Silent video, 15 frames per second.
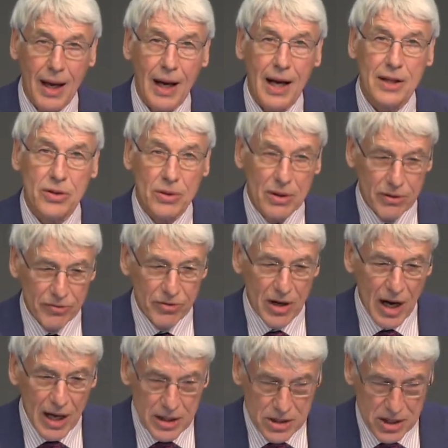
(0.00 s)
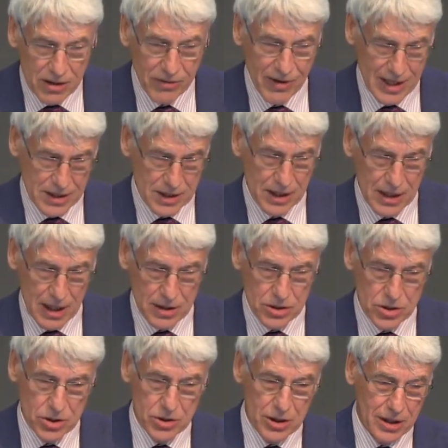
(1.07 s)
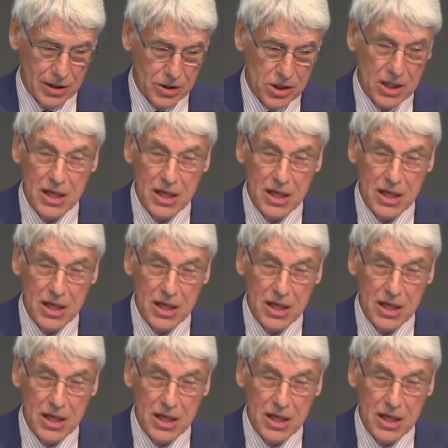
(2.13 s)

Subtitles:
And there are a variety of anti-cancer drugs.